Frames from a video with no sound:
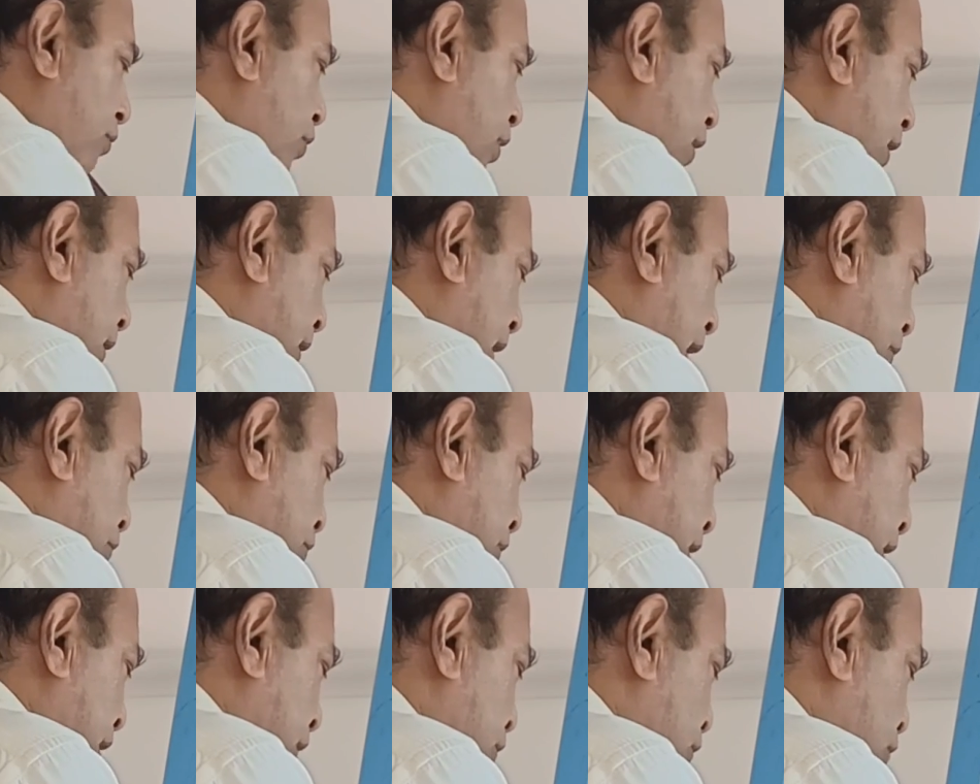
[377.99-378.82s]
We
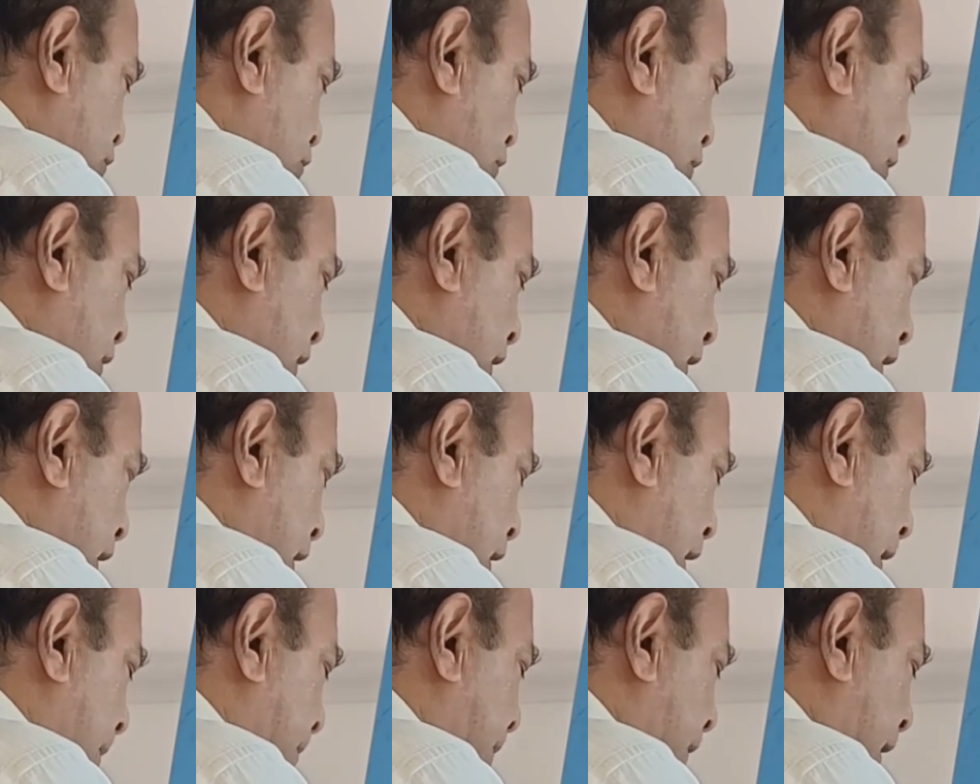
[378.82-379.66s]
rounded to 20
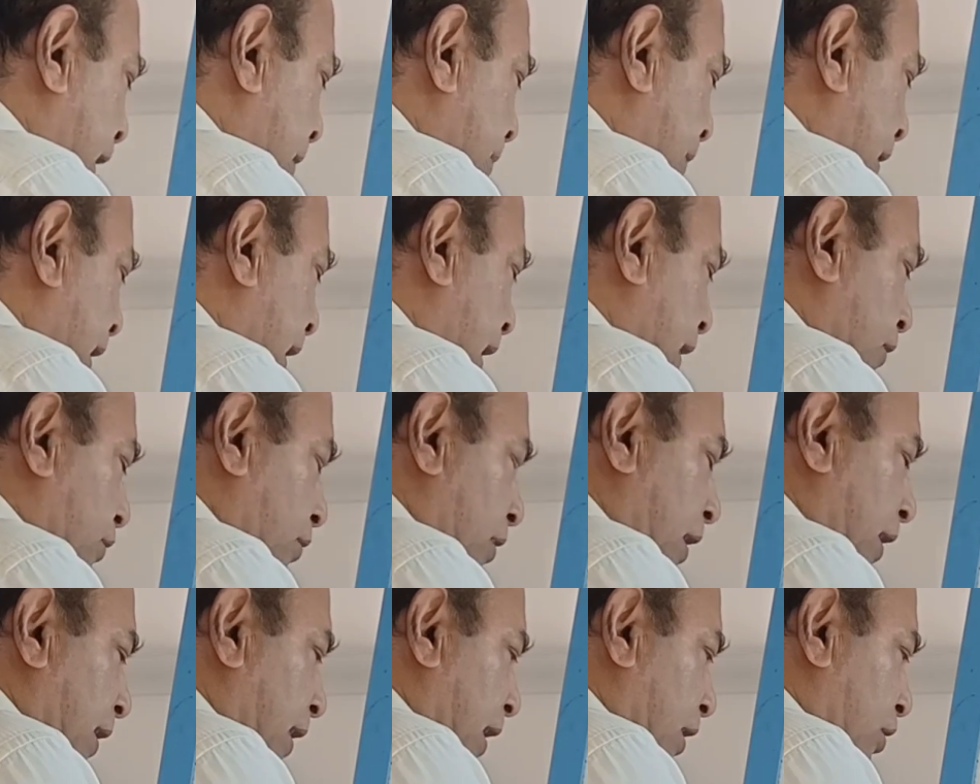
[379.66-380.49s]
kilioampere, but
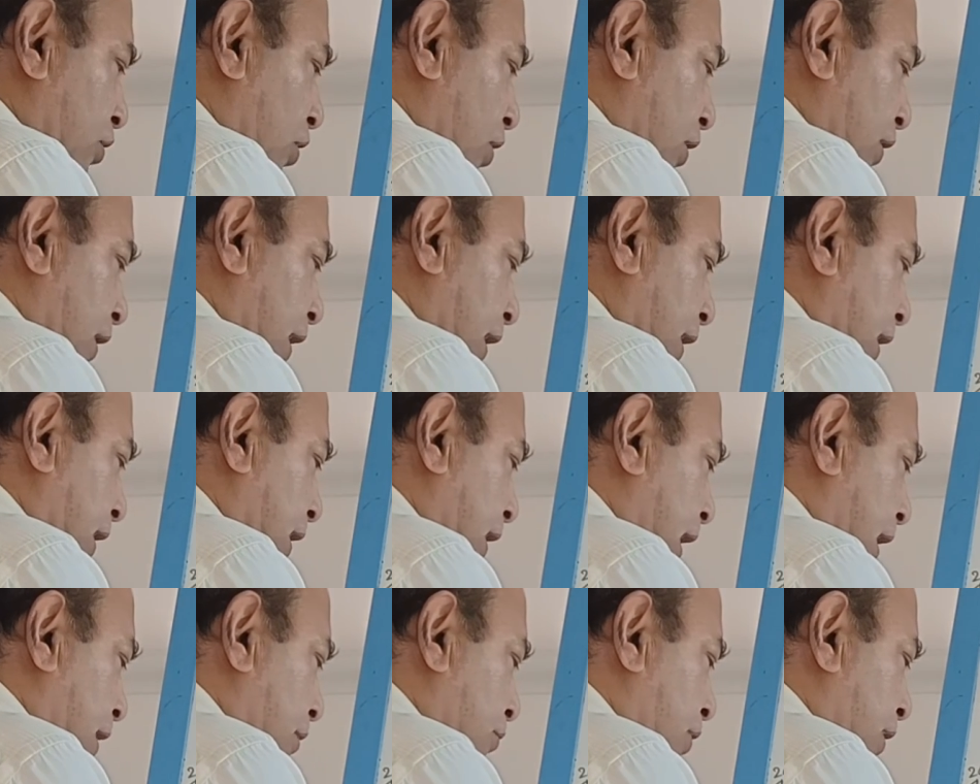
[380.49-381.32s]
actually that short circuit
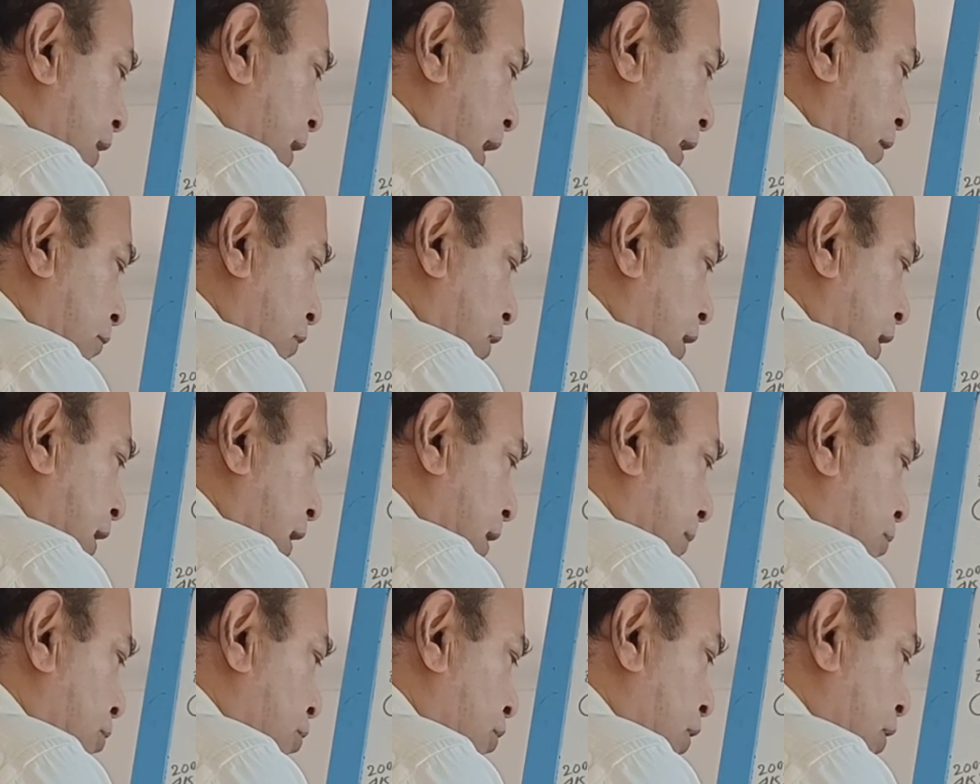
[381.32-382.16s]
current we
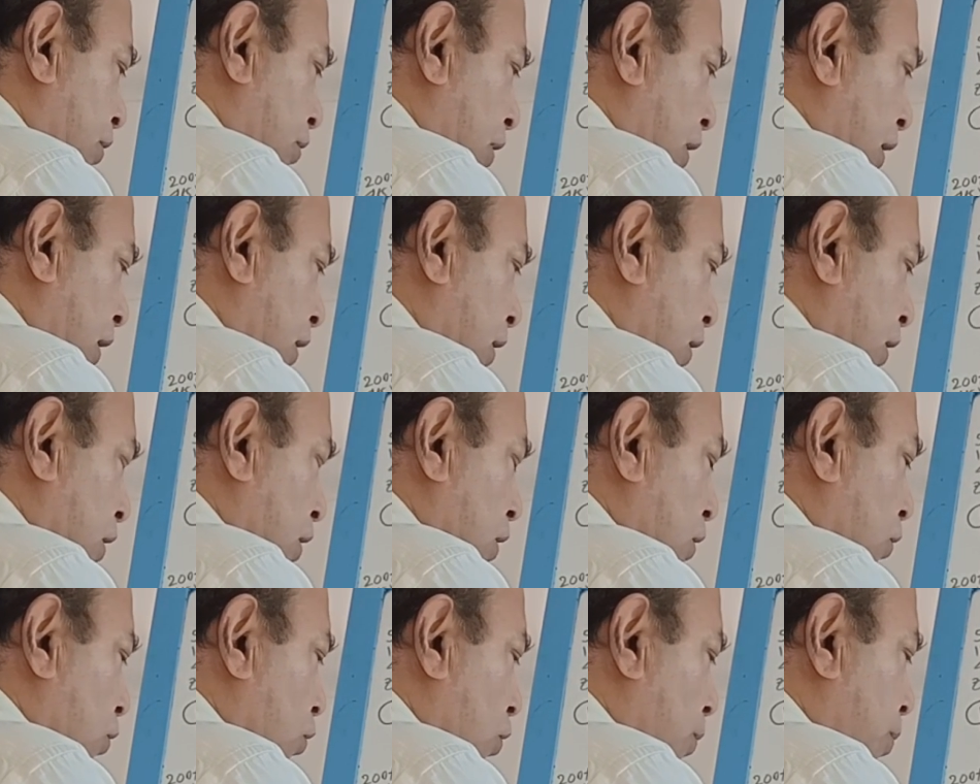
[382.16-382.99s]
calculated, if you recall,
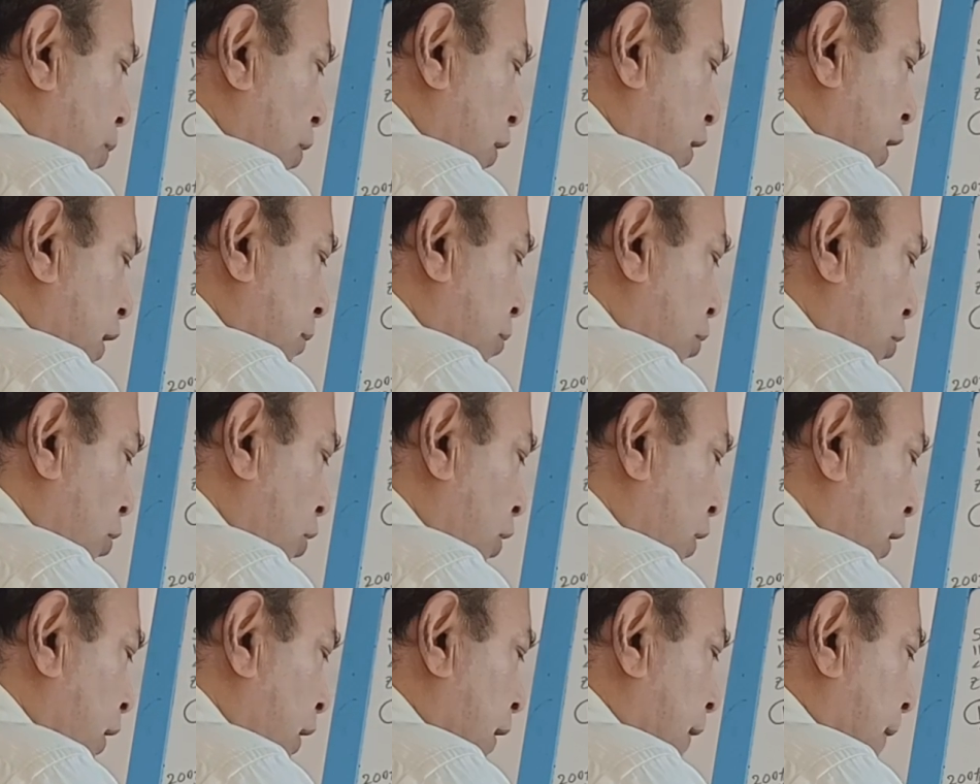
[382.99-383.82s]
240
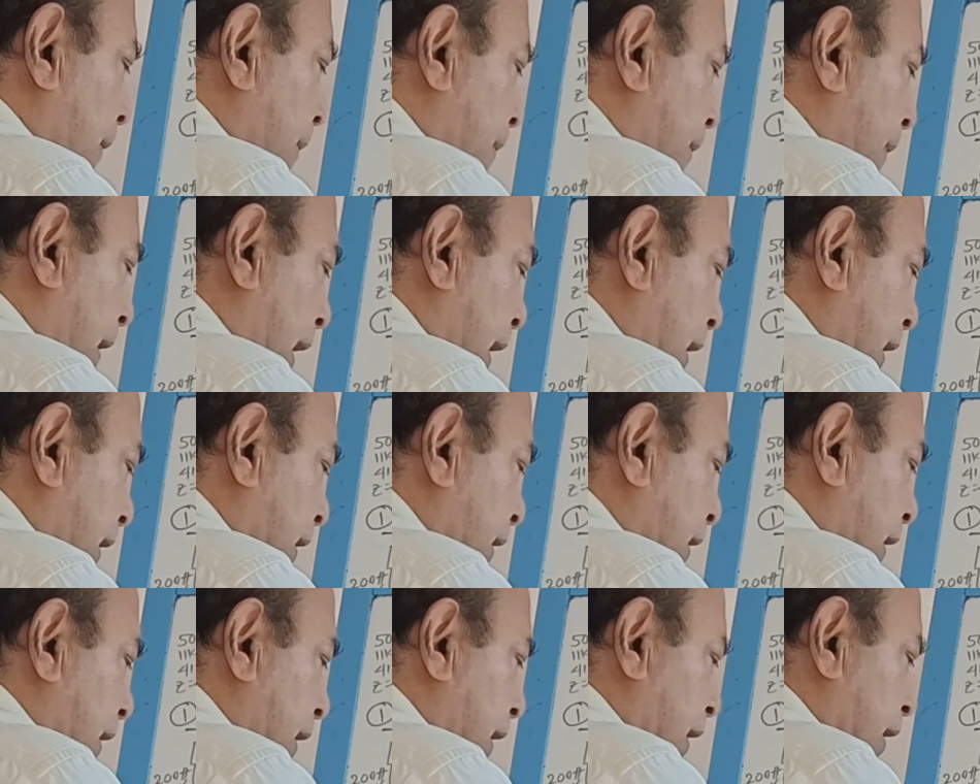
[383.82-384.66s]
volt by
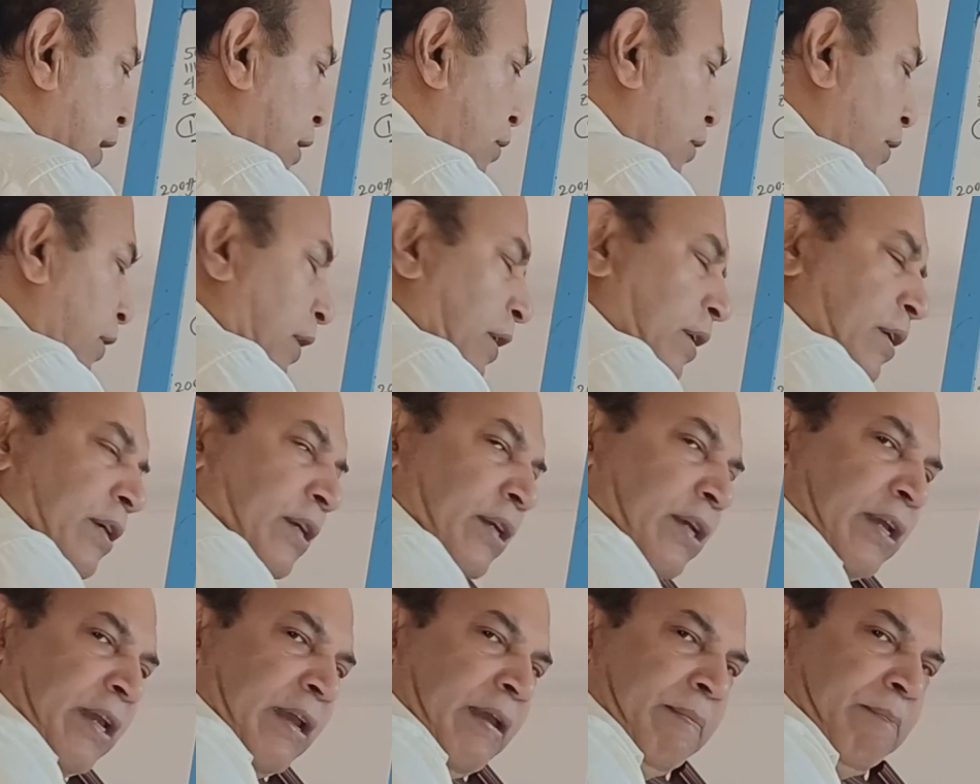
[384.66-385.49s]
your
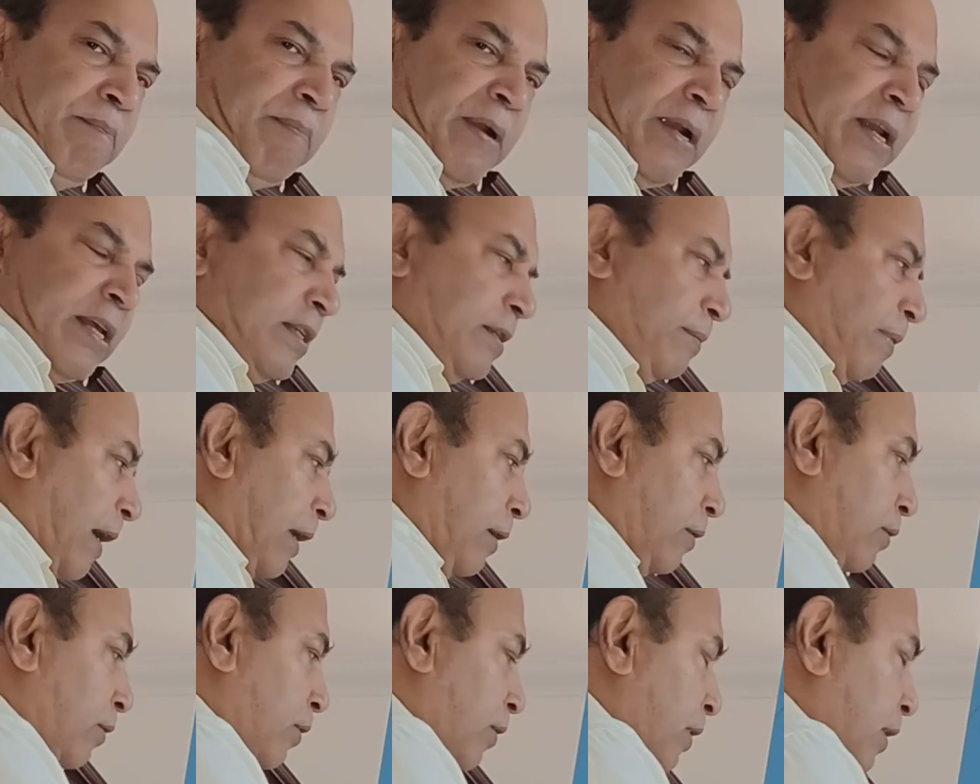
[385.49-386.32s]
impedance
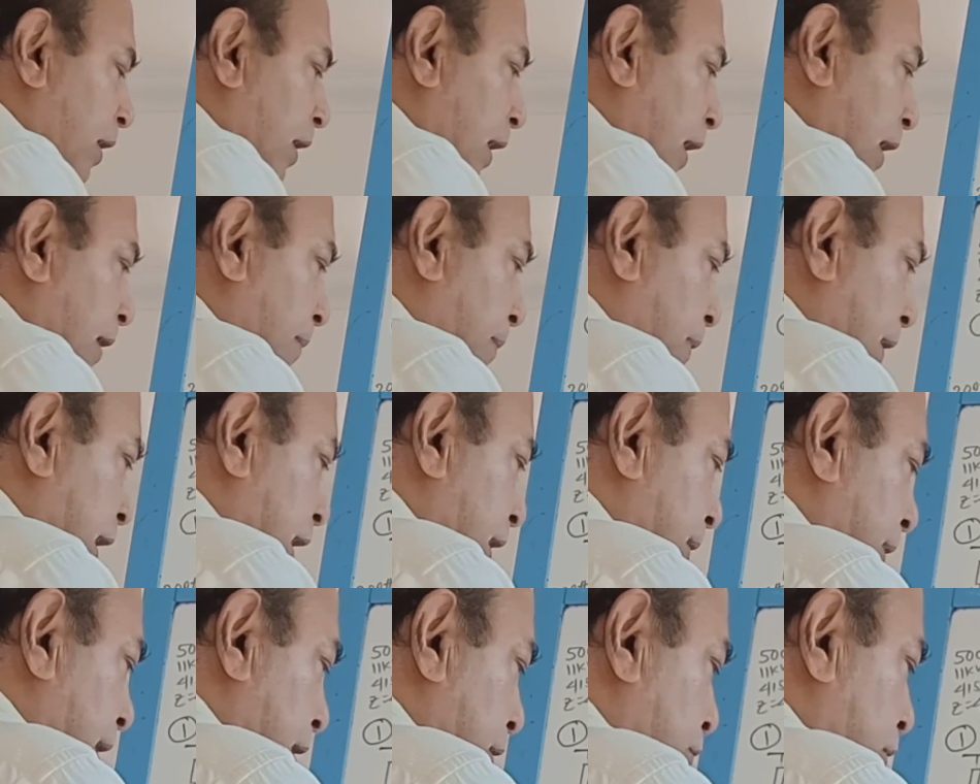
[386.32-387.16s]
value.
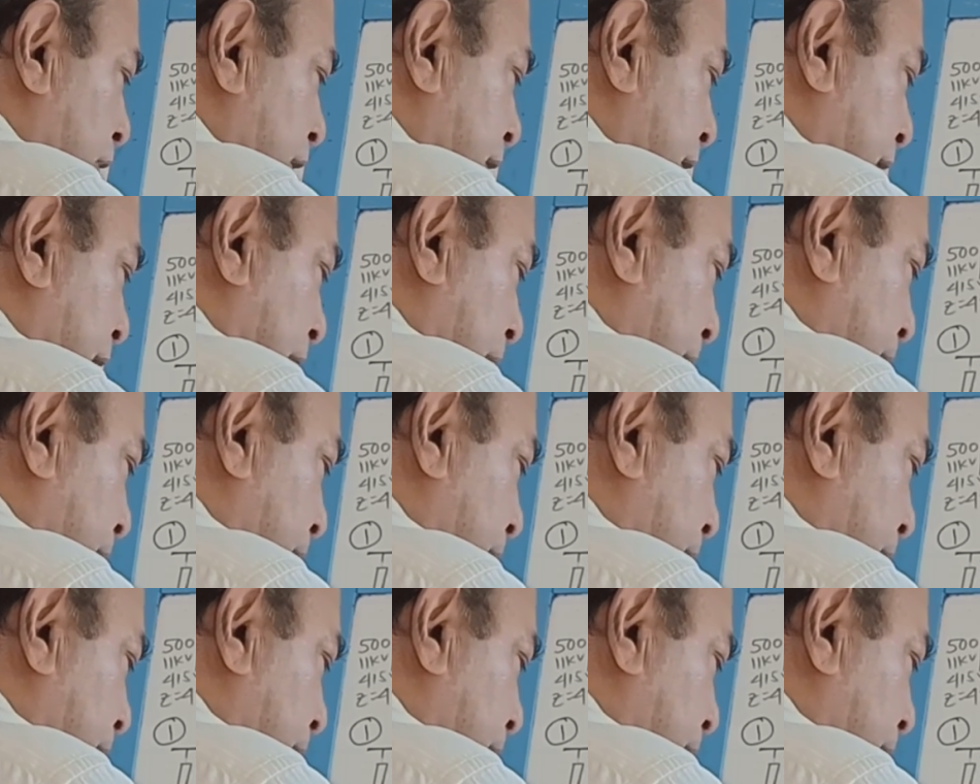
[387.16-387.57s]
Impedance value was